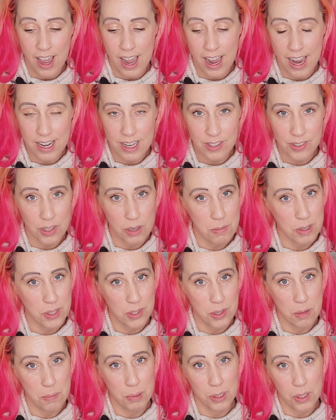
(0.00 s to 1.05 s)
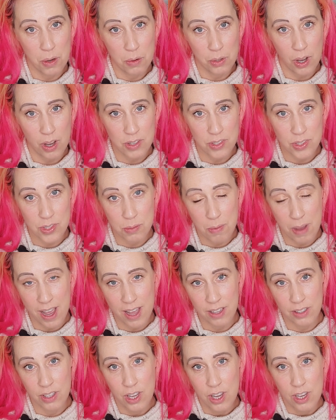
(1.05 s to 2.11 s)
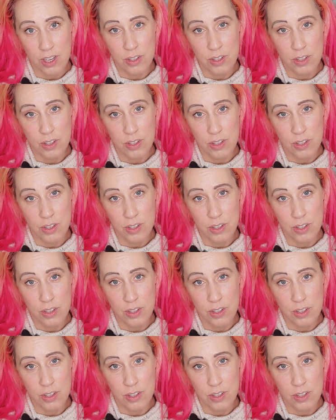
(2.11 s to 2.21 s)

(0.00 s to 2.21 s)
and it's going to be super low cost as well.